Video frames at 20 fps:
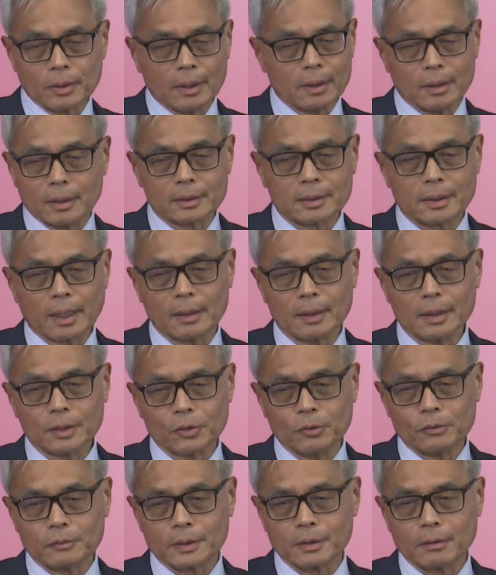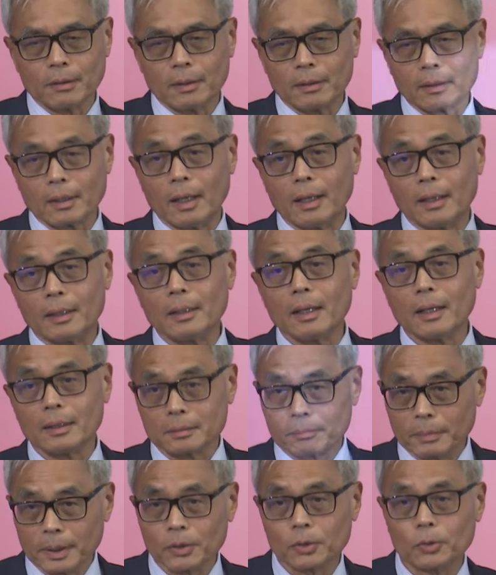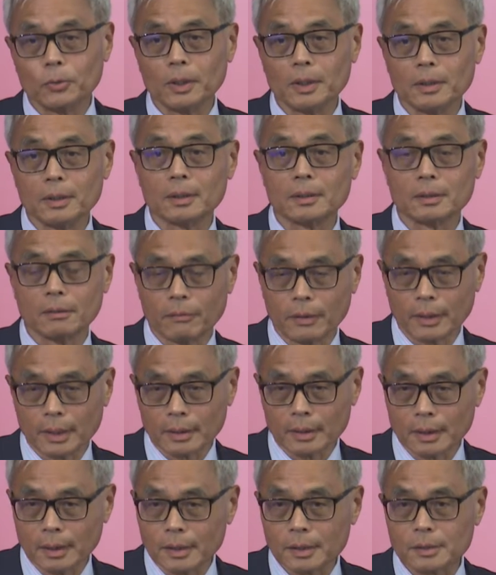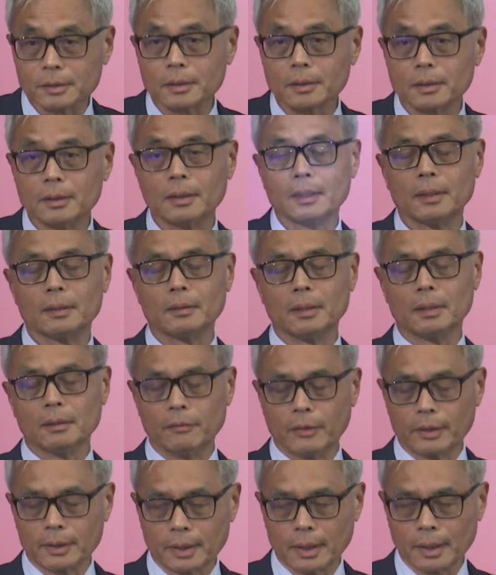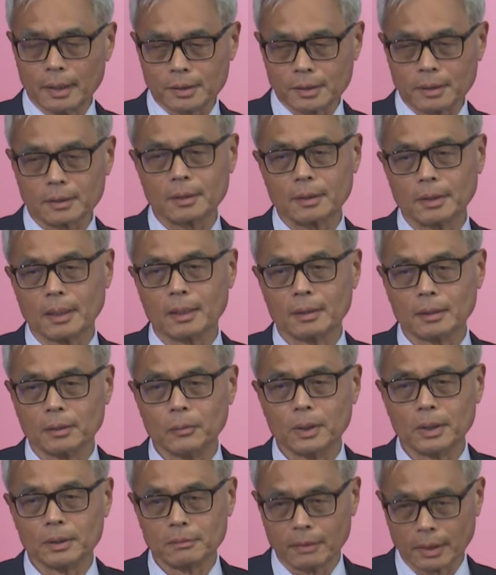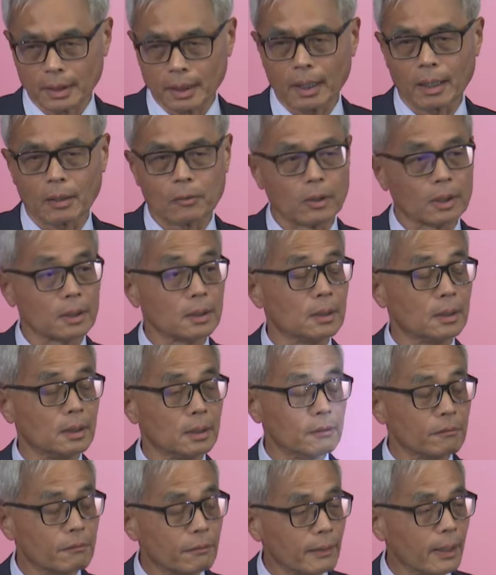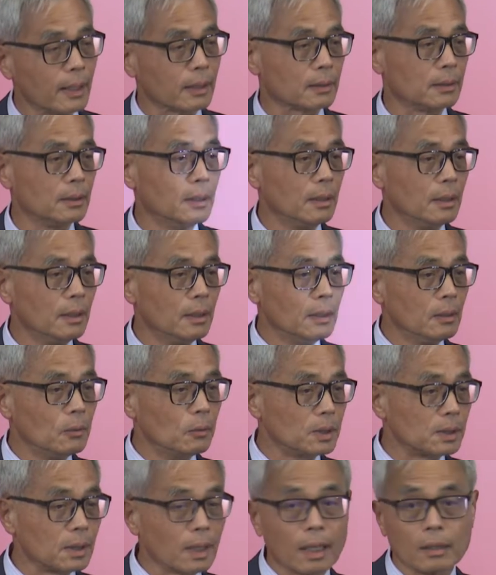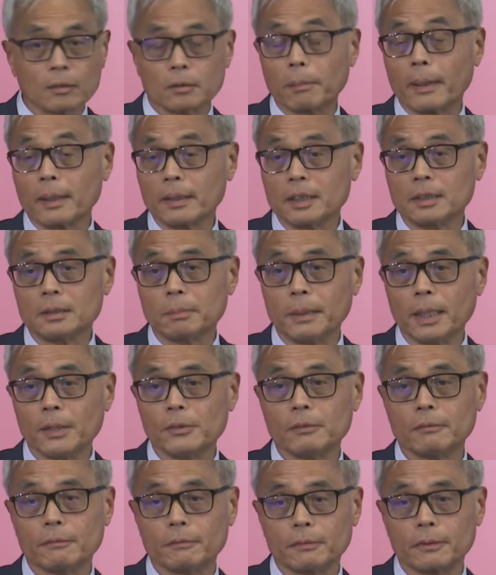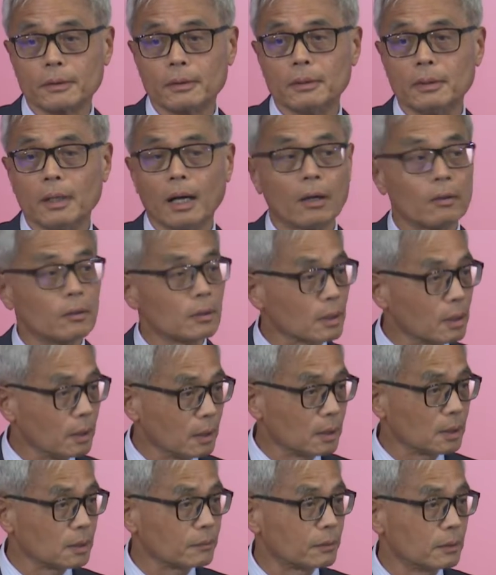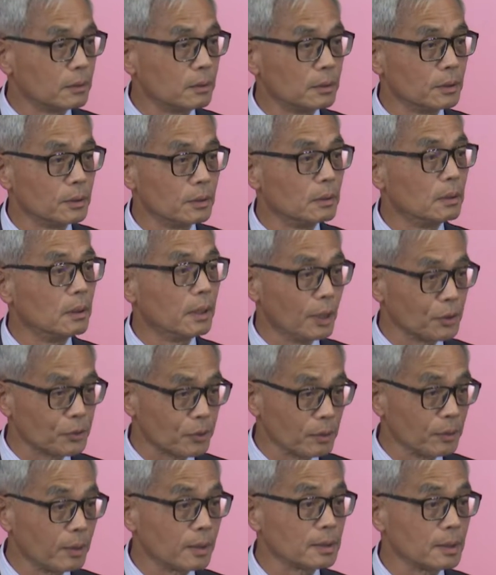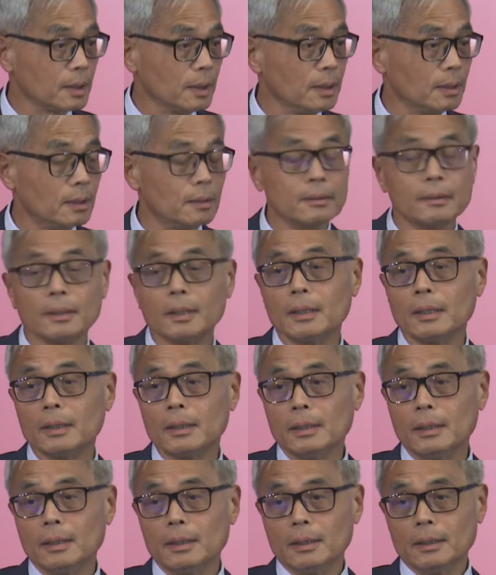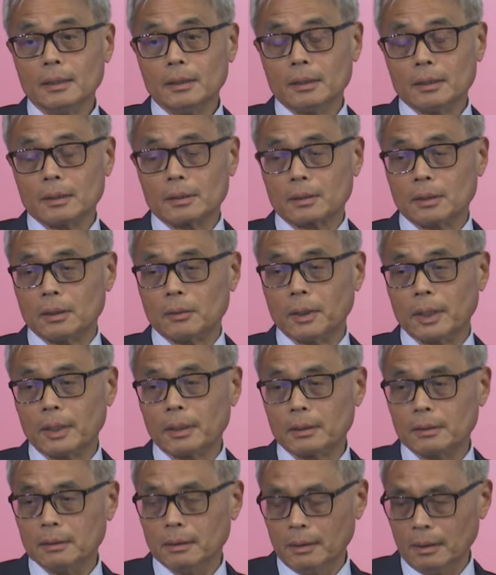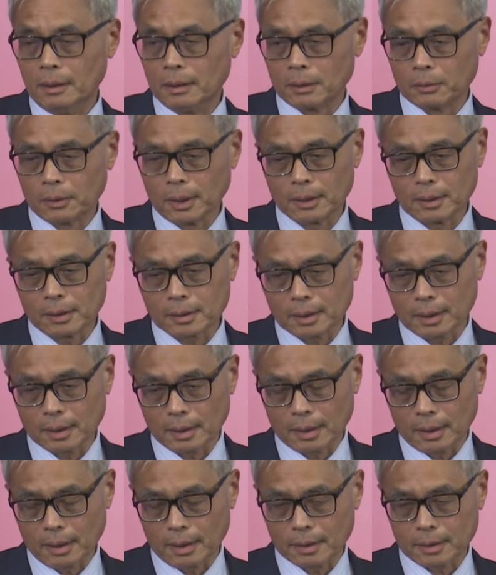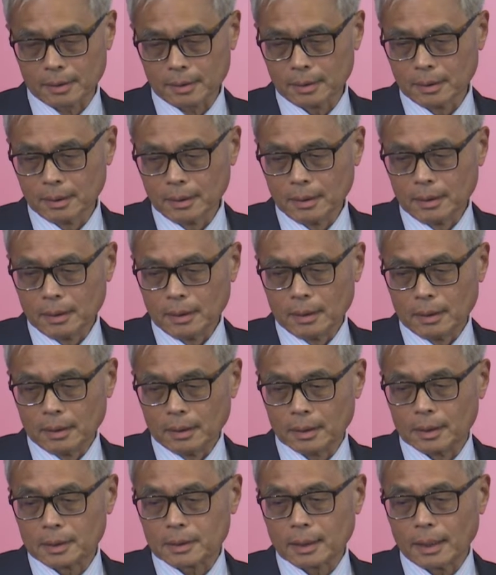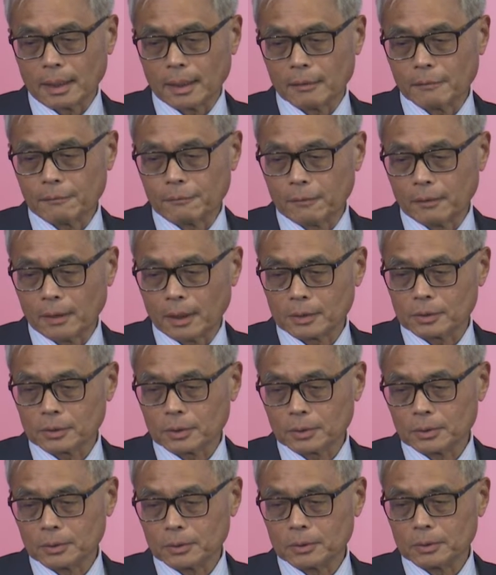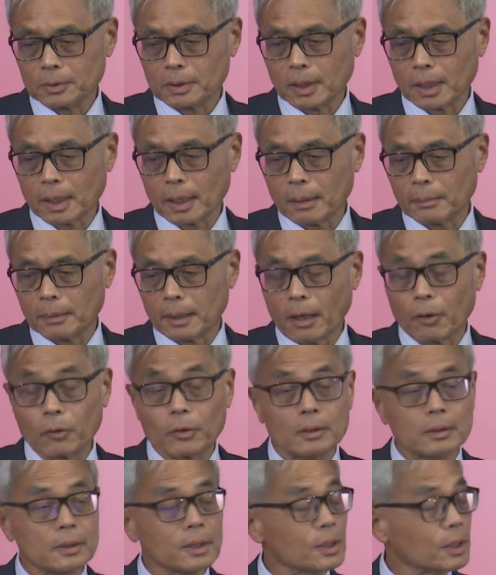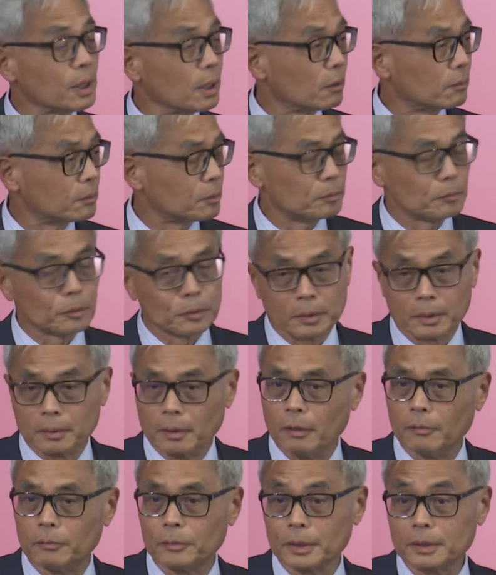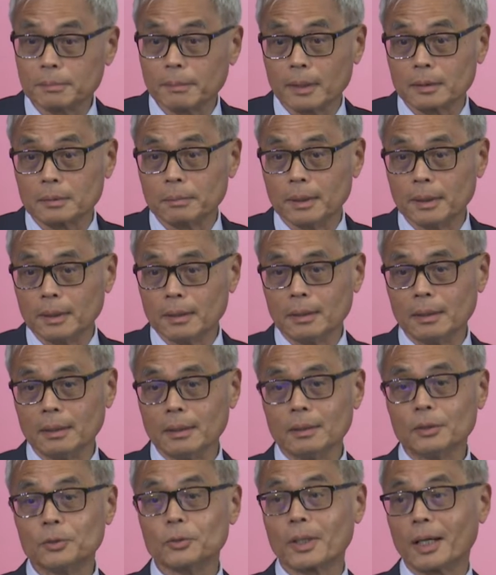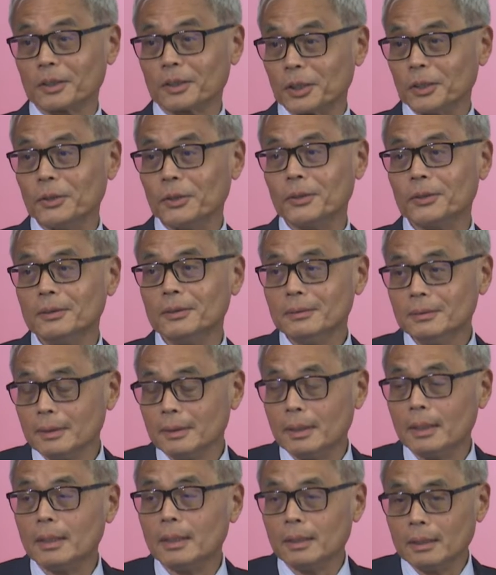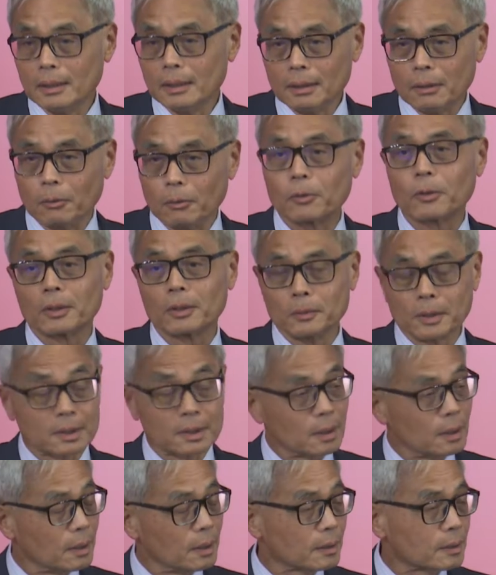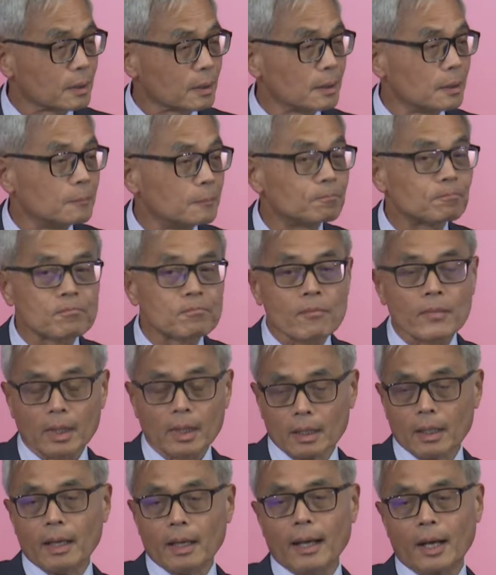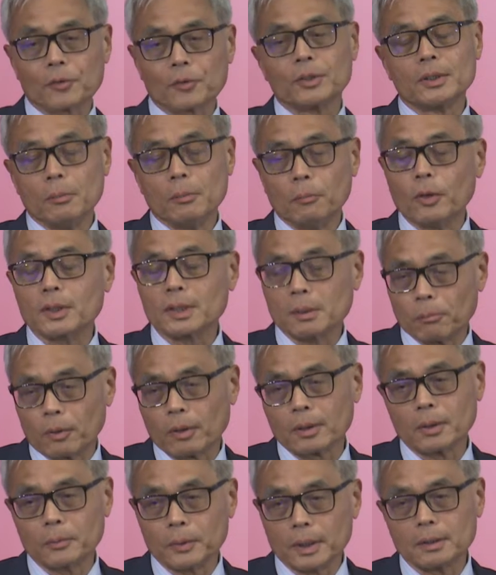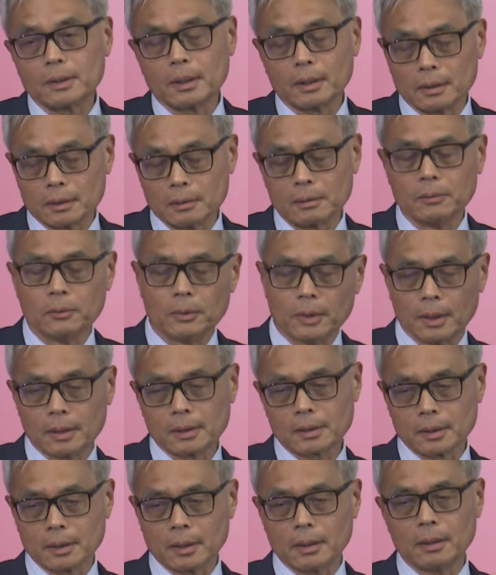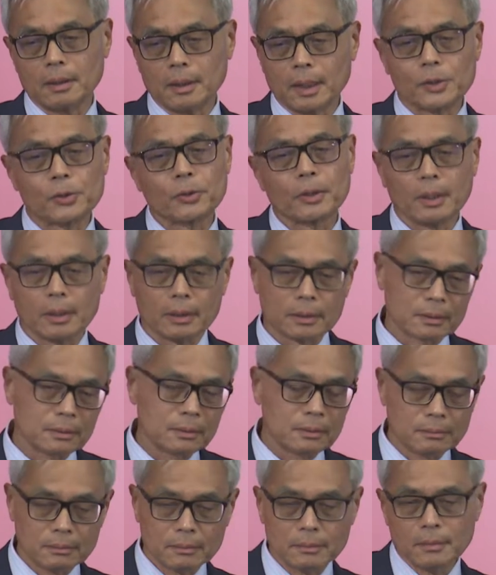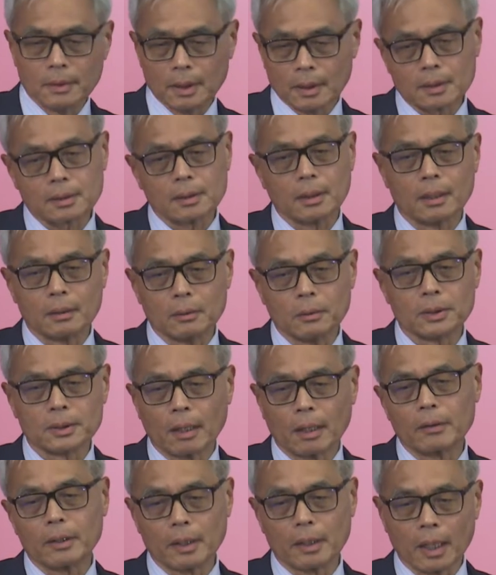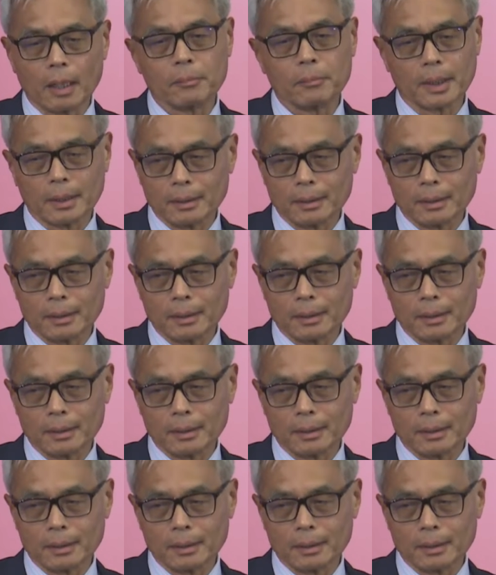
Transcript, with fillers: uh, Chinese University of Hong Kong, has been doing this very diligently, very diligently and with very high quality. In fact, with a lot of participation from our colleagues from HKUST. So when Ronnie said that it is time for us to take up our share of responsibility to continue, of course we say yes, sir. Actually, the most important reason was uh, Adriel. His son was our alumni.